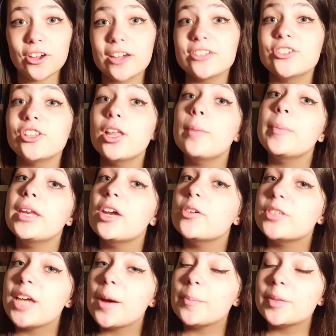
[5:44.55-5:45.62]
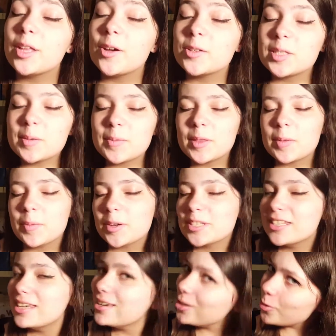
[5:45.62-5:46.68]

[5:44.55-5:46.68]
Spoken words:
You guys should let me know down below some of the books that